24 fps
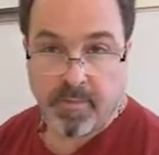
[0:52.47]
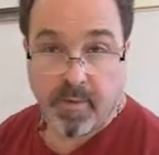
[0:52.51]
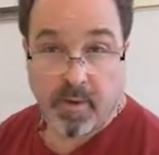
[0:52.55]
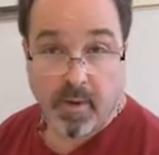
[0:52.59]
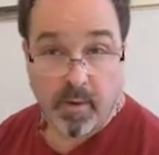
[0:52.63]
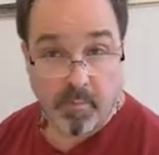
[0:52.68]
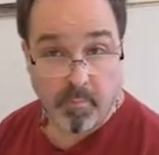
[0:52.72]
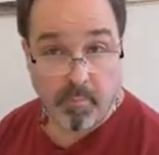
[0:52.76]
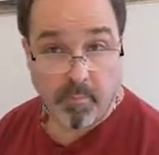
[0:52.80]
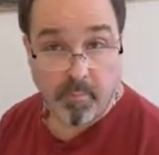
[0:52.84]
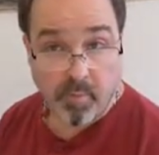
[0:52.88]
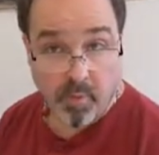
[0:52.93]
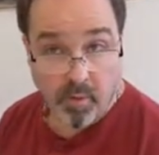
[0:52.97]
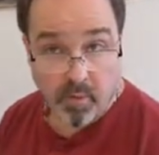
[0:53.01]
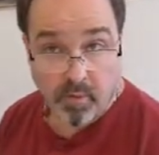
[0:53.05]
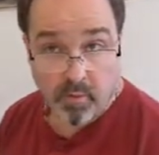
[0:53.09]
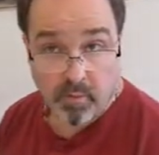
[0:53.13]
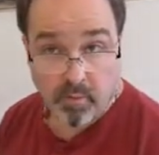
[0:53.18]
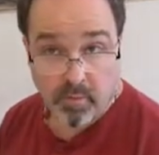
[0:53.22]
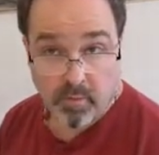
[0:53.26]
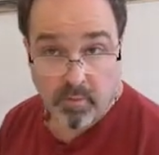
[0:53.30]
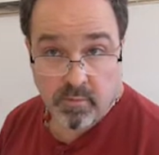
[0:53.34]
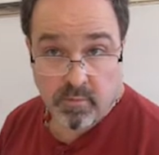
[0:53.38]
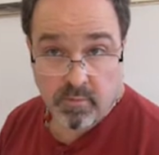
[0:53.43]
A
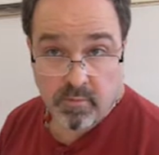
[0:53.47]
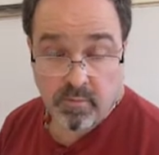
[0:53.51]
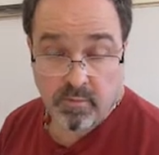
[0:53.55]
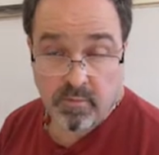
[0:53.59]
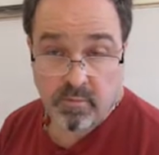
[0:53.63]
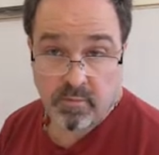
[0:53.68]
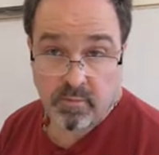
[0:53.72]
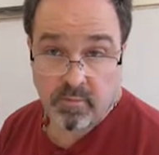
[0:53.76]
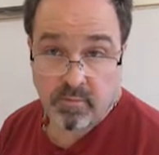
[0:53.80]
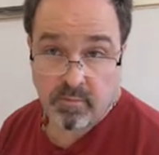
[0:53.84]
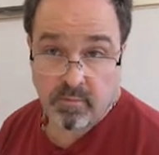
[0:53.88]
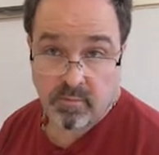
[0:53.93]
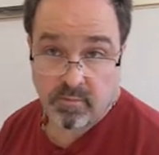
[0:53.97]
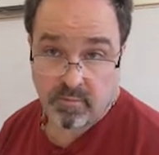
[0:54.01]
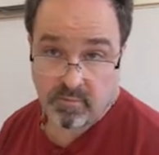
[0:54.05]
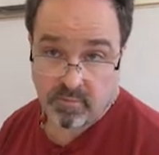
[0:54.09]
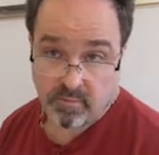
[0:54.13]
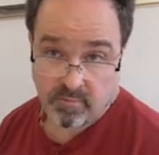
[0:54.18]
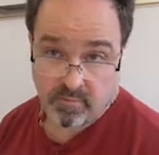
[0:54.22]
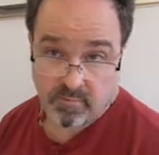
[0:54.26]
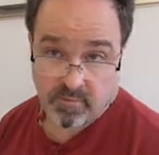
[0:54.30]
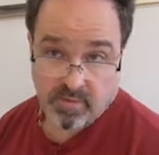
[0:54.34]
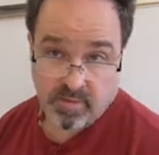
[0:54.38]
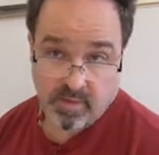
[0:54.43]
ball
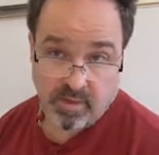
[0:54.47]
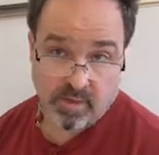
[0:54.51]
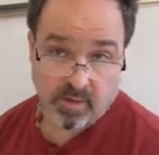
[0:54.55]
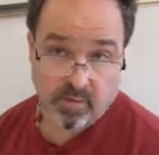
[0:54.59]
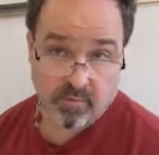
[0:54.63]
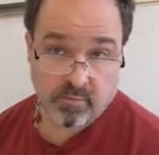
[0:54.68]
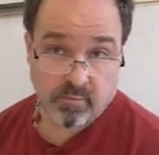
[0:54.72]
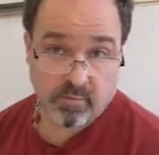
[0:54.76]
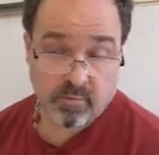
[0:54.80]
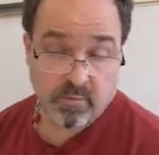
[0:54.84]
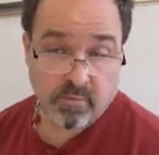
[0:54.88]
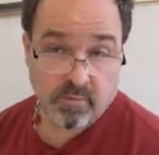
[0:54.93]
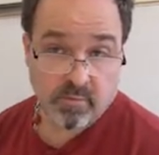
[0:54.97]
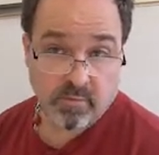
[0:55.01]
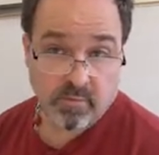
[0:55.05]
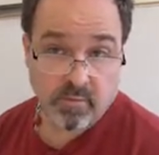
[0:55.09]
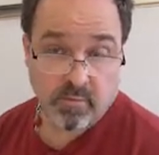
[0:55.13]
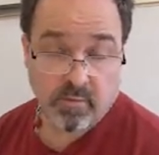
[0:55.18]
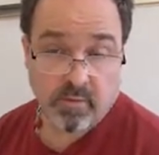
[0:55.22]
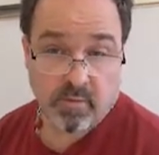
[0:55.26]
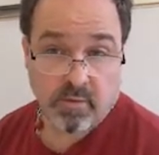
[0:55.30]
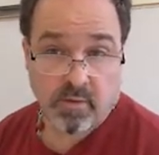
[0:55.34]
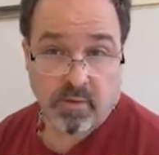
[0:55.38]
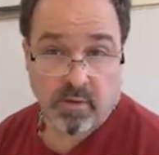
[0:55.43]
is a noun,
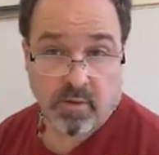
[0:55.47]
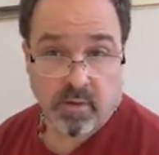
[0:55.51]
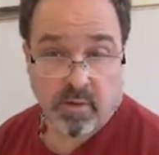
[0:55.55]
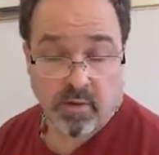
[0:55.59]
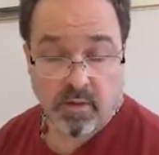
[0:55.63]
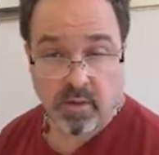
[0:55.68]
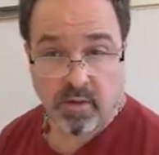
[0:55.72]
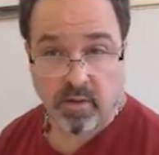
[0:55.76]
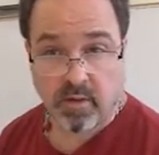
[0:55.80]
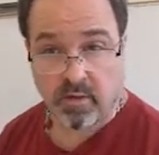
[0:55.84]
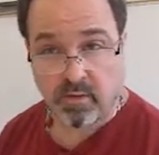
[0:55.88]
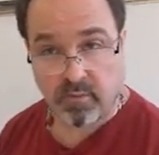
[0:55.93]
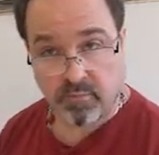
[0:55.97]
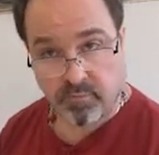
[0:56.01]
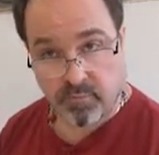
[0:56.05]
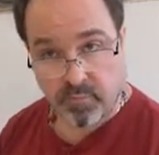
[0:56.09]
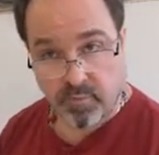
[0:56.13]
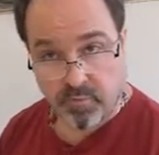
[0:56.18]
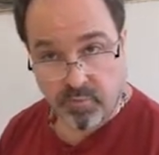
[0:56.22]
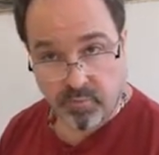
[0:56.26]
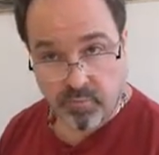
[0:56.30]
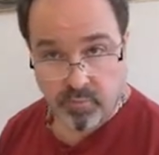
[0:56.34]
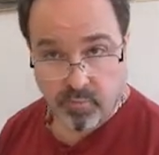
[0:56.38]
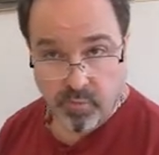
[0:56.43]
and if we
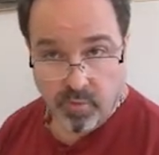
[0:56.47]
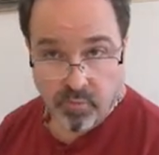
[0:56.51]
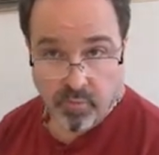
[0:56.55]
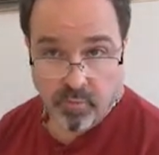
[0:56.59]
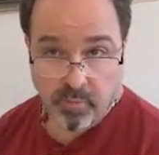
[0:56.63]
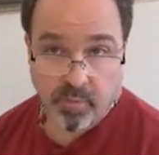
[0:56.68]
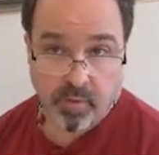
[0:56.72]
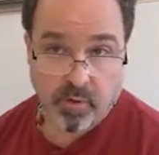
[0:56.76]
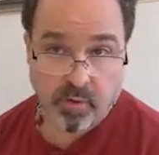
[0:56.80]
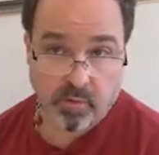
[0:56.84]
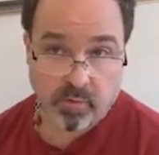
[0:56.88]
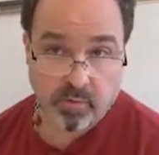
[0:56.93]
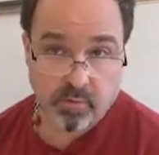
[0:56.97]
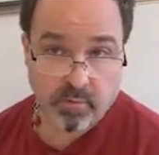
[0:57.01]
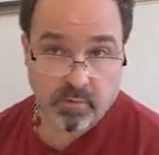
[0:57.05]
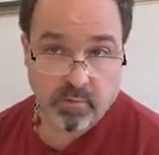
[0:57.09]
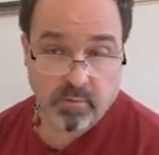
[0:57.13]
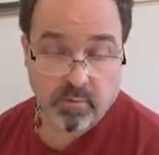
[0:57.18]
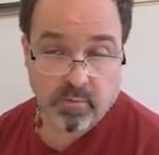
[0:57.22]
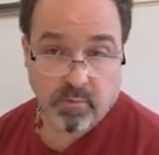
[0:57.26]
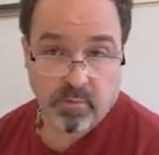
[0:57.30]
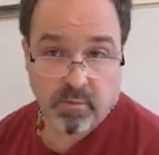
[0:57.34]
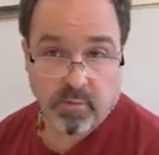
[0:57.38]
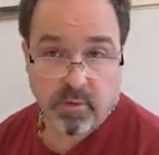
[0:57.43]
throw a ball,
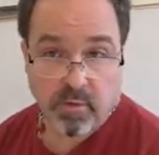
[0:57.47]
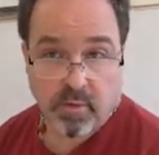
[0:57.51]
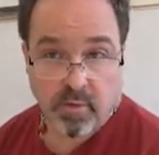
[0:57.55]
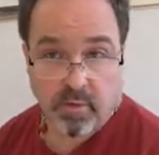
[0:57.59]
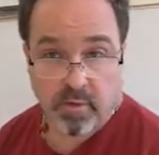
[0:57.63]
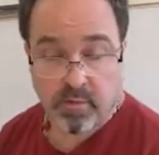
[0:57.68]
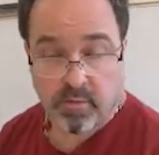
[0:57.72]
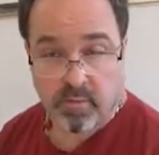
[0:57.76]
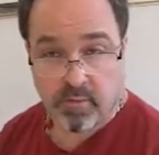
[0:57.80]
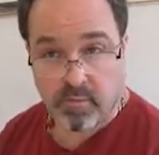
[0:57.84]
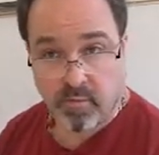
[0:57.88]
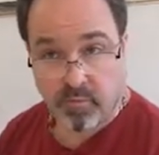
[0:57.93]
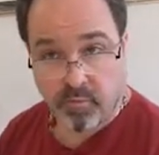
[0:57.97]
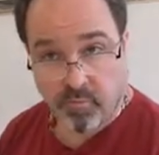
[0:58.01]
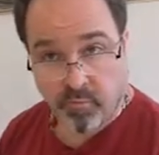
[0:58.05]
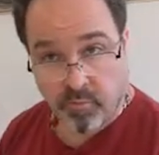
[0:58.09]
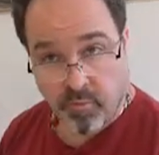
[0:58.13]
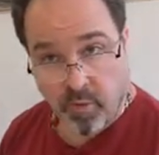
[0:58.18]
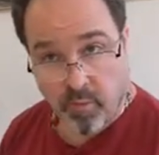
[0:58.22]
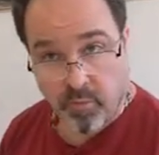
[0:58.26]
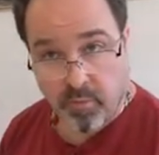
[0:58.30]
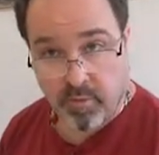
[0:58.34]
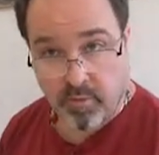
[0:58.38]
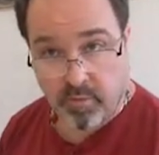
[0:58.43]
the
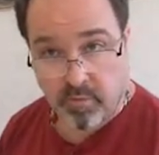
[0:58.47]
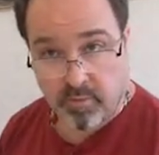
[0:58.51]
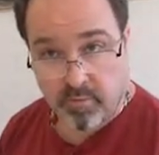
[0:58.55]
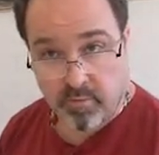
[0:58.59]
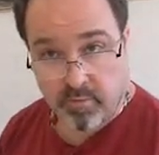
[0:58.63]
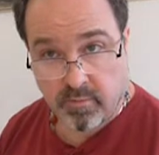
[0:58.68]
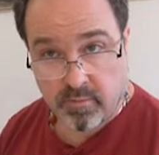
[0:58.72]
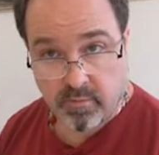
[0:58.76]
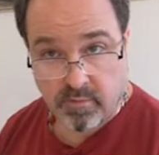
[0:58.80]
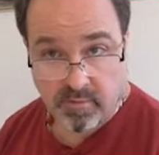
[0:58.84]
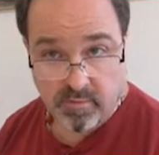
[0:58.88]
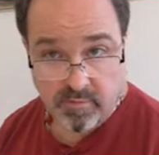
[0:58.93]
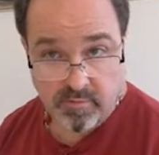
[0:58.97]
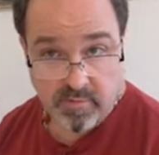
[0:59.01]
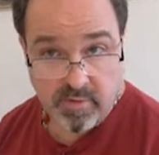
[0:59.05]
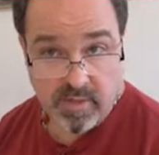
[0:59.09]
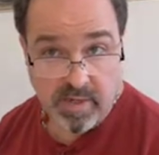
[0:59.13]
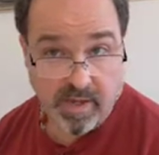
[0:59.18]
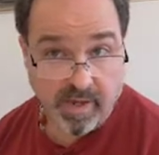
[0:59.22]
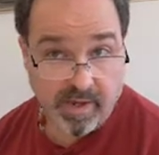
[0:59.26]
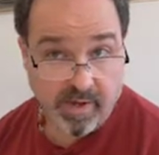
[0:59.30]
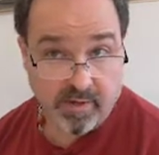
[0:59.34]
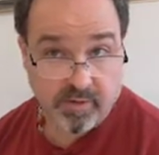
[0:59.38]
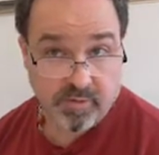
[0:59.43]
throwing is the
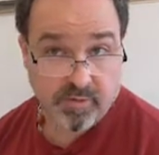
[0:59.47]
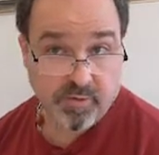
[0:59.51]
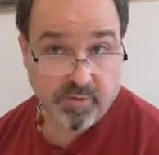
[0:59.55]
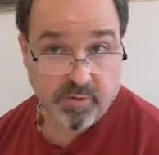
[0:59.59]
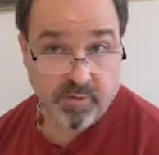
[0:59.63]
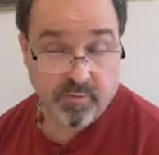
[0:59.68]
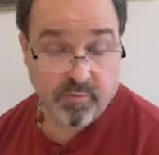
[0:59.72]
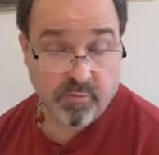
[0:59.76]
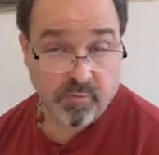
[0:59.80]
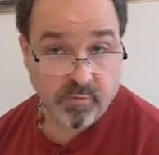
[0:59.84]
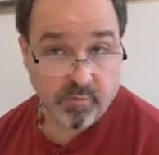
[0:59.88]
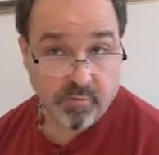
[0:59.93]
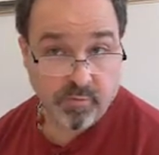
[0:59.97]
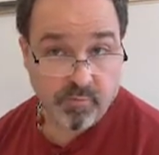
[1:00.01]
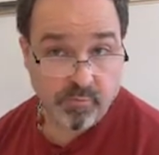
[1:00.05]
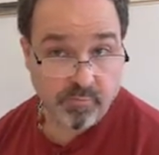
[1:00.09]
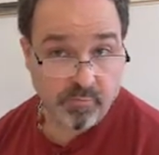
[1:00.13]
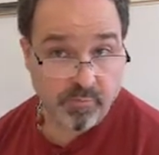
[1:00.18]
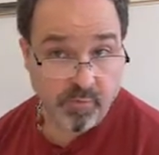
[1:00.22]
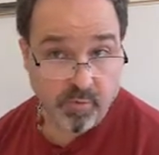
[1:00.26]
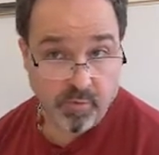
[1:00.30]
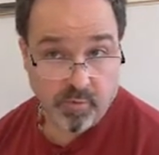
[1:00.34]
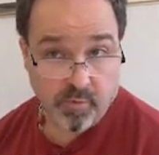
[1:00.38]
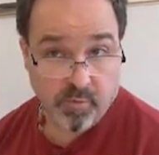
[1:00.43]
action or the
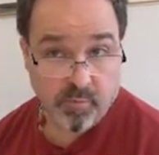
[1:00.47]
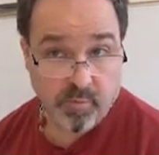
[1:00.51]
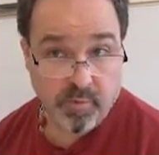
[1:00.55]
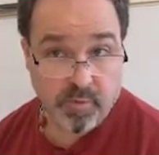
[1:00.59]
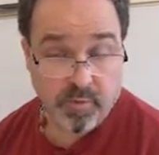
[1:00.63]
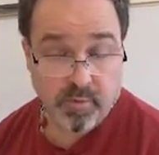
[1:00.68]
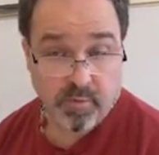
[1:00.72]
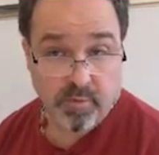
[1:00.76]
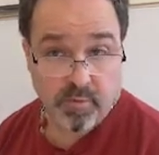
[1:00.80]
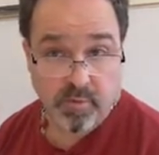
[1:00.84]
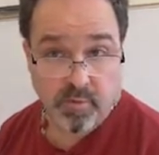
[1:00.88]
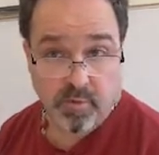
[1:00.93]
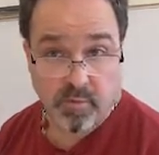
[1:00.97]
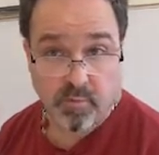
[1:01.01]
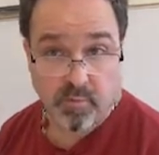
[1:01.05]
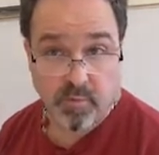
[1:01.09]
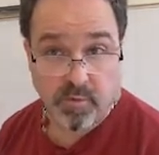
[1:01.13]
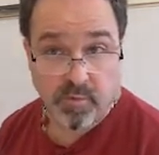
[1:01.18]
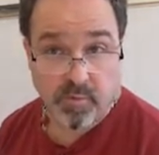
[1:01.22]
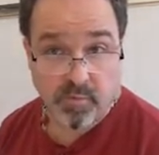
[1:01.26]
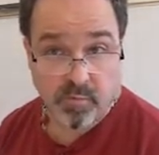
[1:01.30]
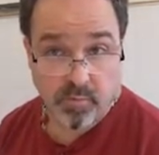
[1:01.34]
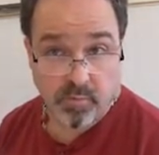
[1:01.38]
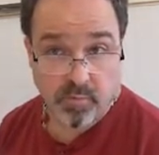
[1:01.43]
verb that we
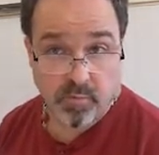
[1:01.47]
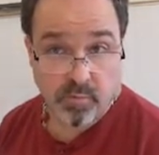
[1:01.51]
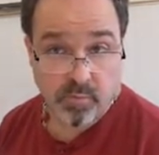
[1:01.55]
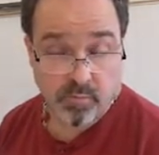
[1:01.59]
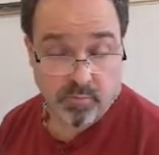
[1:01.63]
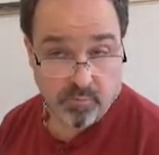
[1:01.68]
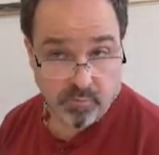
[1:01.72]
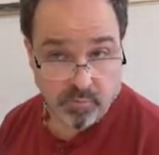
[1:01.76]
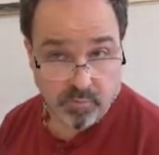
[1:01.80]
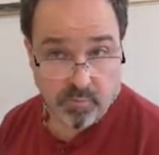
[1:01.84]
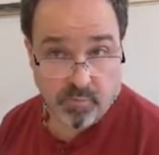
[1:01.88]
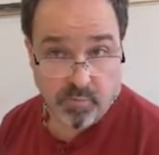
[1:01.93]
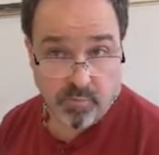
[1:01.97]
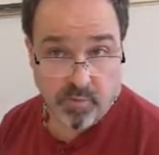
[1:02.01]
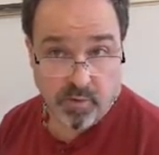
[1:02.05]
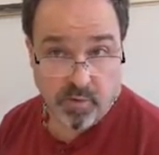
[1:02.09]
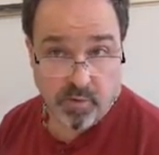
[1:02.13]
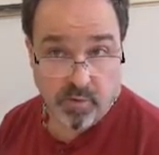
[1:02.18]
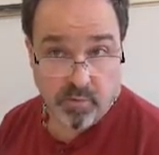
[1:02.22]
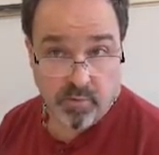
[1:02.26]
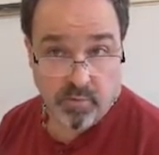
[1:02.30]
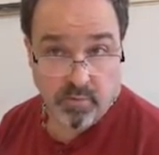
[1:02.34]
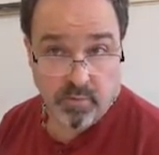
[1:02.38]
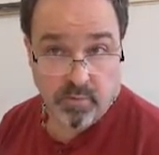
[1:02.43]
do to the
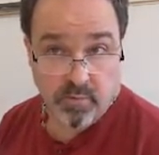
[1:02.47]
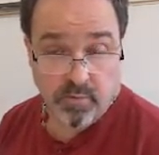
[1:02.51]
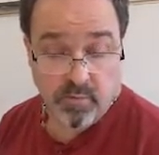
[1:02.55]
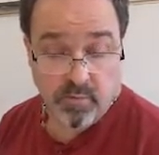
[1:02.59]
ball.